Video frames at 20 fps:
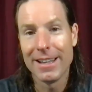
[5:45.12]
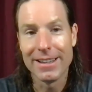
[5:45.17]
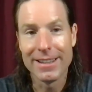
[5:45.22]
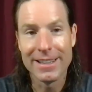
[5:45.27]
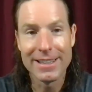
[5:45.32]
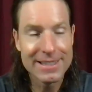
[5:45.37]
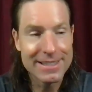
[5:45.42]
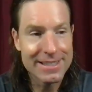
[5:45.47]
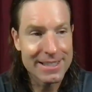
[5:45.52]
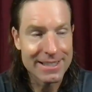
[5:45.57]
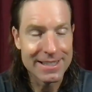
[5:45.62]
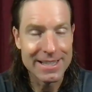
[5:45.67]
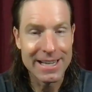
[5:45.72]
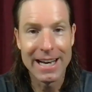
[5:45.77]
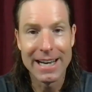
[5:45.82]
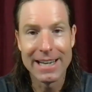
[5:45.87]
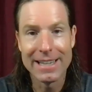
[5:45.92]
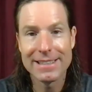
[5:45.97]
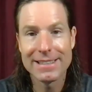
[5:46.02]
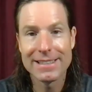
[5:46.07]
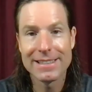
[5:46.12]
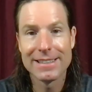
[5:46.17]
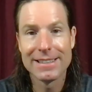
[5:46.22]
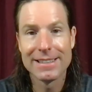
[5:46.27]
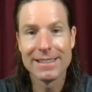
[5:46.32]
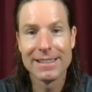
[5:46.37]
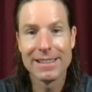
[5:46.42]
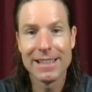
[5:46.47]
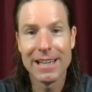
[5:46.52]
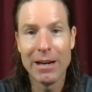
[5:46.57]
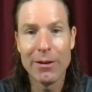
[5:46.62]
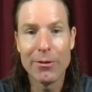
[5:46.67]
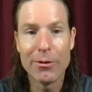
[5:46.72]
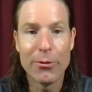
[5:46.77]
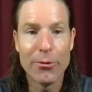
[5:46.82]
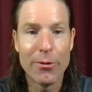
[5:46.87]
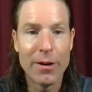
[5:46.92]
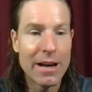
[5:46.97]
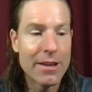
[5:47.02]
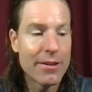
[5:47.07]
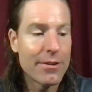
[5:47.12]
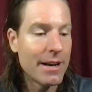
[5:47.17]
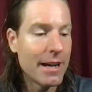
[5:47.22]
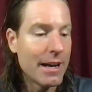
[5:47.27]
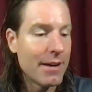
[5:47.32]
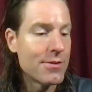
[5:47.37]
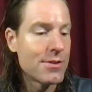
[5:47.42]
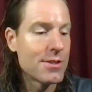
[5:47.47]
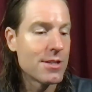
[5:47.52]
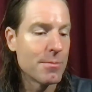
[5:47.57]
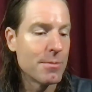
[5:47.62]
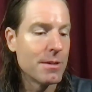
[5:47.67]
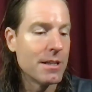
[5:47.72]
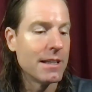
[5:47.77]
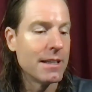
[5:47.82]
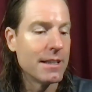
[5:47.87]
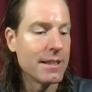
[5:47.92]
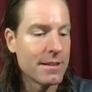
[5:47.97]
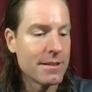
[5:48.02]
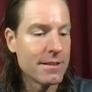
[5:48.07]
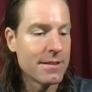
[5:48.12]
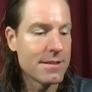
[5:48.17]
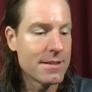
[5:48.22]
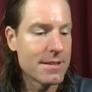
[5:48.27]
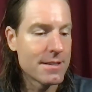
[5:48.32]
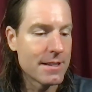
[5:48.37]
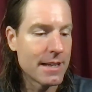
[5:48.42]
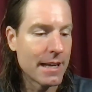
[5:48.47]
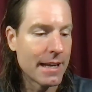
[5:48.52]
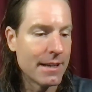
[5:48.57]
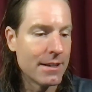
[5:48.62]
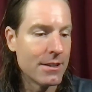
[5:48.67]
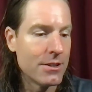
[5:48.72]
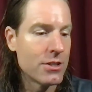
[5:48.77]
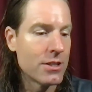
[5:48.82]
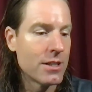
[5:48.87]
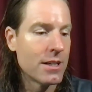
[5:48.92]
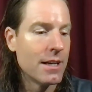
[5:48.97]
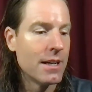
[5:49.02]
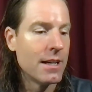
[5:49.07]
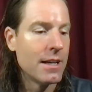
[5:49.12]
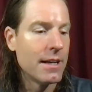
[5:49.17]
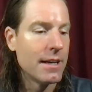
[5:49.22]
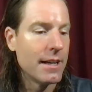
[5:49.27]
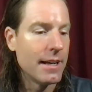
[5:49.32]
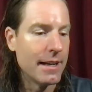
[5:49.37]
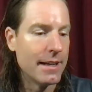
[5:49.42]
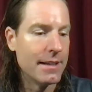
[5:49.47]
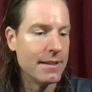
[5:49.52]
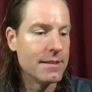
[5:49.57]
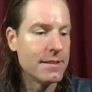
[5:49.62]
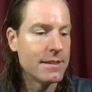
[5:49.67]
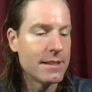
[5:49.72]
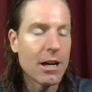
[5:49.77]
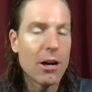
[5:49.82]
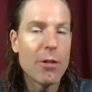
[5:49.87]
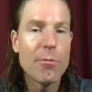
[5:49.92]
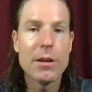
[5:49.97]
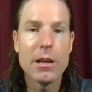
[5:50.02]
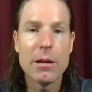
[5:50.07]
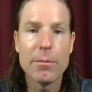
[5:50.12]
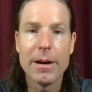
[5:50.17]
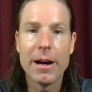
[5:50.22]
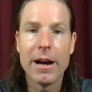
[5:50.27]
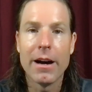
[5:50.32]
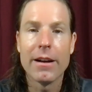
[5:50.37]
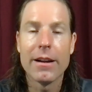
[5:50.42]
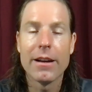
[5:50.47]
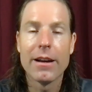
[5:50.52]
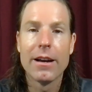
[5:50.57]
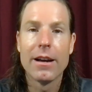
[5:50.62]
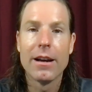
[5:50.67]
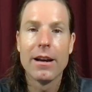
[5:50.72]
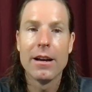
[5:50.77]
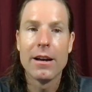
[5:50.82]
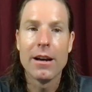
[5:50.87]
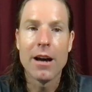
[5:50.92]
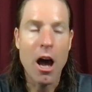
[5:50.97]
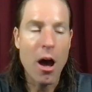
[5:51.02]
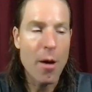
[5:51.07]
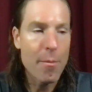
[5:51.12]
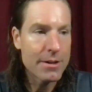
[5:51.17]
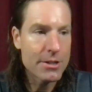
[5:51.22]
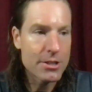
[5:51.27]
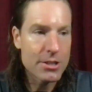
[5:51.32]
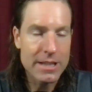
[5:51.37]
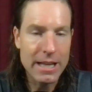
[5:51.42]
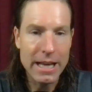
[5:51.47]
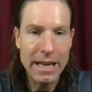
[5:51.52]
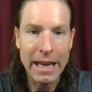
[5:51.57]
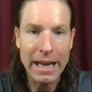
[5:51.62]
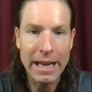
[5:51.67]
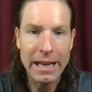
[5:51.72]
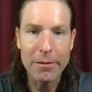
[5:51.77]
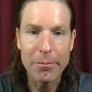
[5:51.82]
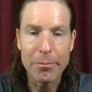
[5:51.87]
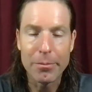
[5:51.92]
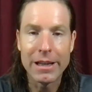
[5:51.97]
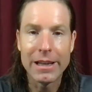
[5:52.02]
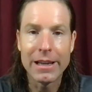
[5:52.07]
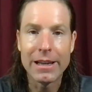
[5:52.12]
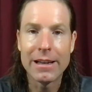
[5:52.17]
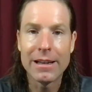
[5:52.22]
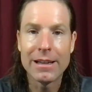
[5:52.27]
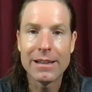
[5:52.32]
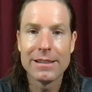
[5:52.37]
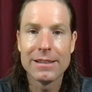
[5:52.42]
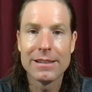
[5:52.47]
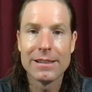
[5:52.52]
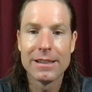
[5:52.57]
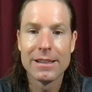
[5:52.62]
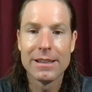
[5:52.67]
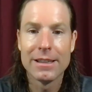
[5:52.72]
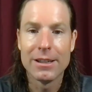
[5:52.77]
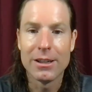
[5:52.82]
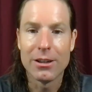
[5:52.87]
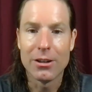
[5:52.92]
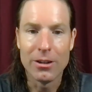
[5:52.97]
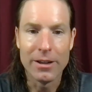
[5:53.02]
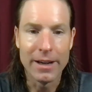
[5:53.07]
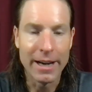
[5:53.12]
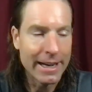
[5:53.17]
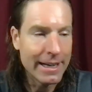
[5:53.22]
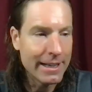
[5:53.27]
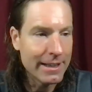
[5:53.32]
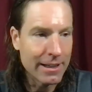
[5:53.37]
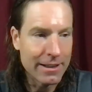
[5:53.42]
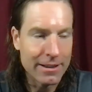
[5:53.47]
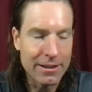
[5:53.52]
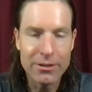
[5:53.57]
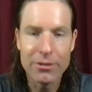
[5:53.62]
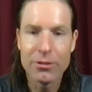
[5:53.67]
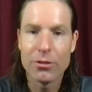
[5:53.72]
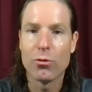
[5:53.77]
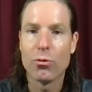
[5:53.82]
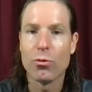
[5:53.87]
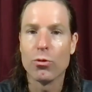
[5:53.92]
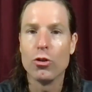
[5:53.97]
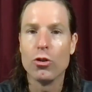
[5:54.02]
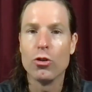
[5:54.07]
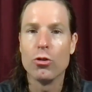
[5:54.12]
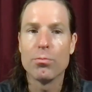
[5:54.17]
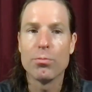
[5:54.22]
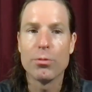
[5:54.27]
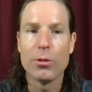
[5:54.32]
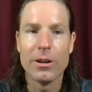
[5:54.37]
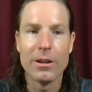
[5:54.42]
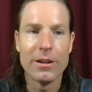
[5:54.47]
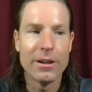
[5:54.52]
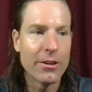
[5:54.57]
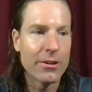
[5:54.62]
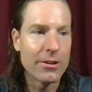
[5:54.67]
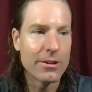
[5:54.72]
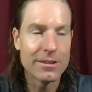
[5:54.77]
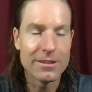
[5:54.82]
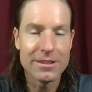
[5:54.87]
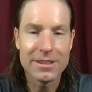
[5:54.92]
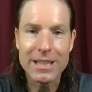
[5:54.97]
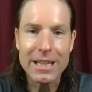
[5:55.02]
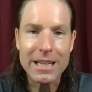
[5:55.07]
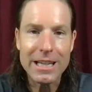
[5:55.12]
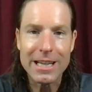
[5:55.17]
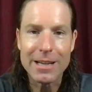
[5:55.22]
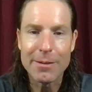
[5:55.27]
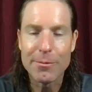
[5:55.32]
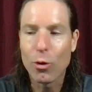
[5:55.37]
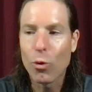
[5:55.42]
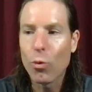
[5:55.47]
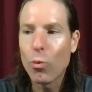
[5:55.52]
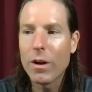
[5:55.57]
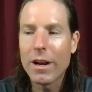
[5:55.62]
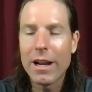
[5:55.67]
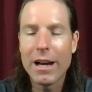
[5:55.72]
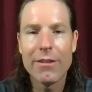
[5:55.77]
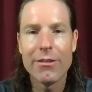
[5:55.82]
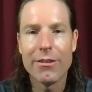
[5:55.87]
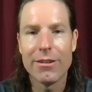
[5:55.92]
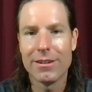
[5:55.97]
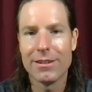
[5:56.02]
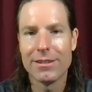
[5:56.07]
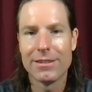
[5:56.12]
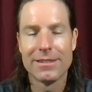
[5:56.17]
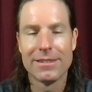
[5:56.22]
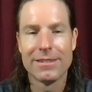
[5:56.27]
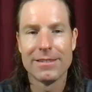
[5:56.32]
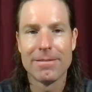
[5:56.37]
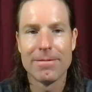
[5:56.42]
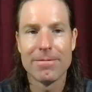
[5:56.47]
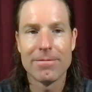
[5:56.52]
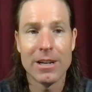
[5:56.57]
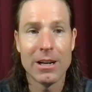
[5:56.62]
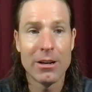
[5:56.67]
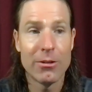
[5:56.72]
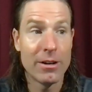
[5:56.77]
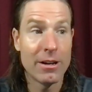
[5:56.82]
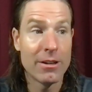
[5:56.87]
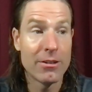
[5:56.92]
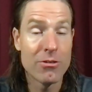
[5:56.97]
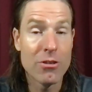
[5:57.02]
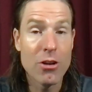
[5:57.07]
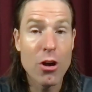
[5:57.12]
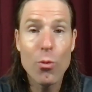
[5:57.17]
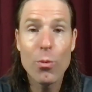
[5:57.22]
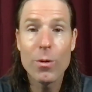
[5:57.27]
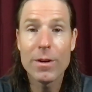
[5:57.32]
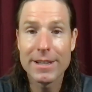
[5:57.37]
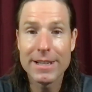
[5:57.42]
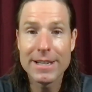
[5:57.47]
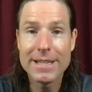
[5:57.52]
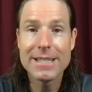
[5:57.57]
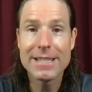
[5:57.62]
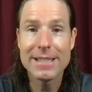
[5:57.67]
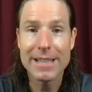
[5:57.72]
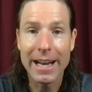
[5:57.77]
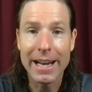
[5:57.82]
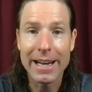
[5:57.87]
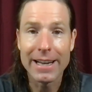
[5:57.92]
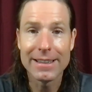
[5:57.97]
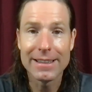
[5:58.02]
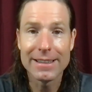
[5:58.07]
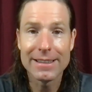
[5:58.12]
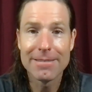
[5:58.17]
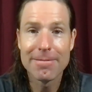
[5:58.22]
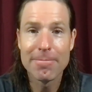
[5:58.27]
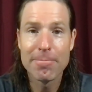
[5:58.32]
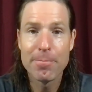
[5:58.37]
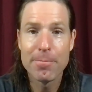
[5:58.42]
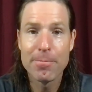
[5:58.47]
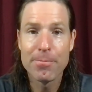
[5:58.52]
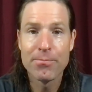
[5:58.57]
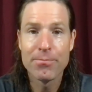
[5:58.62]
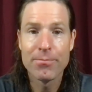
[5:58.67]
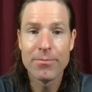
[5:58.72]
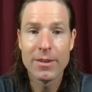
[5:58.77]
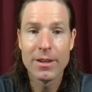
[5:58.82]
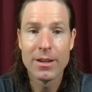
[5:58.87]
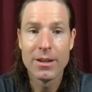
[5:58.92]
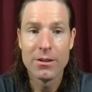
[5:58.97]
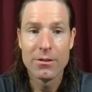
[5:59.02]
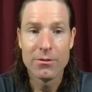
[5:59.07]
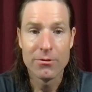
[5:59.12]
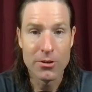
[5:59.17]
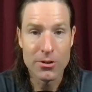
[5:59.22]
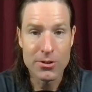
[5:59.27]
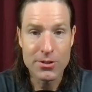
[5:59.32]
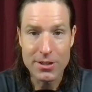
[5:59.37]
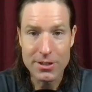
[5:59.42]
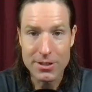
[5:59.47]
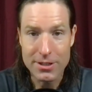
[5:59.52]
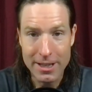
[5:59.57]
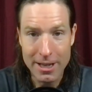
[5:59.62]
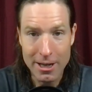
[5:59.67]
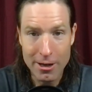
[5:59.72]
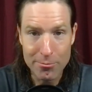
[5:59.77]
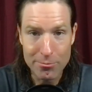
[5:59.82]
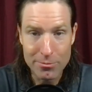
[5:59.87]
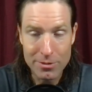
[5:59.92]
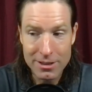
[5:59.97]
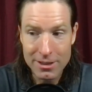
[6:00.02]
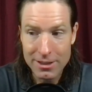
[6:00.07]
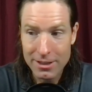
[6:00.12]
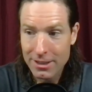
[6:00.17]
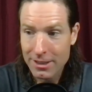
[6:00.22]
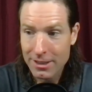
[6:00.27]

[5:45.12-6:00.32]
than to not. I would rather have somebody get on stage and tell me about how much they hate me or hate another group or another team or whatever. I'd rather know where they stand versus them,